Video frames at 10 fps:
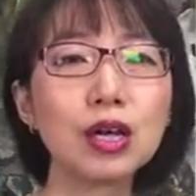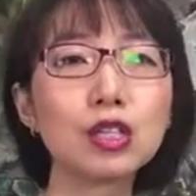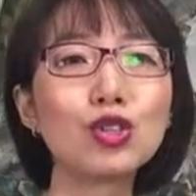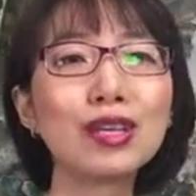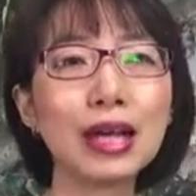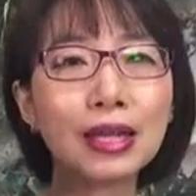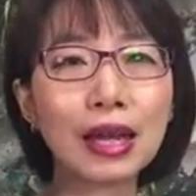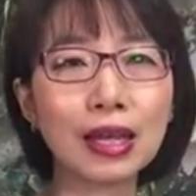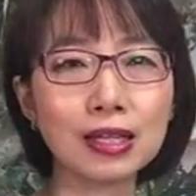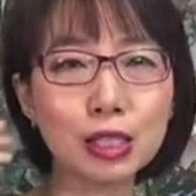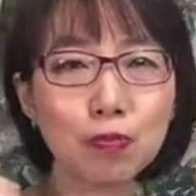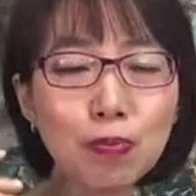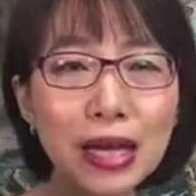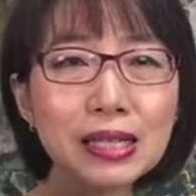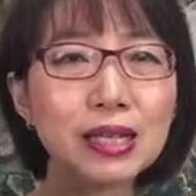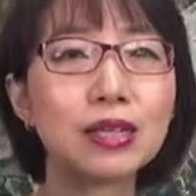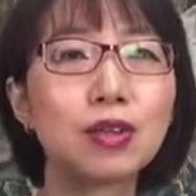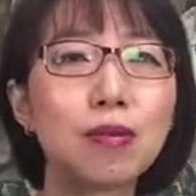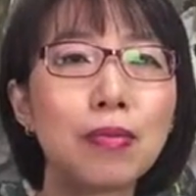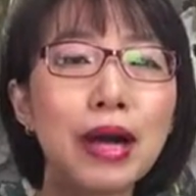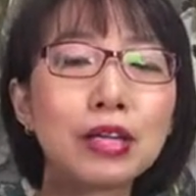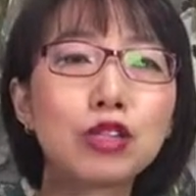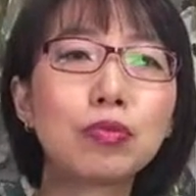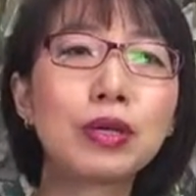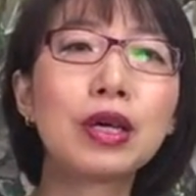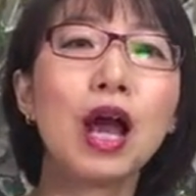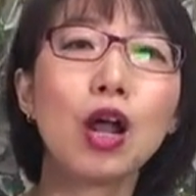so that there's space in your mind to be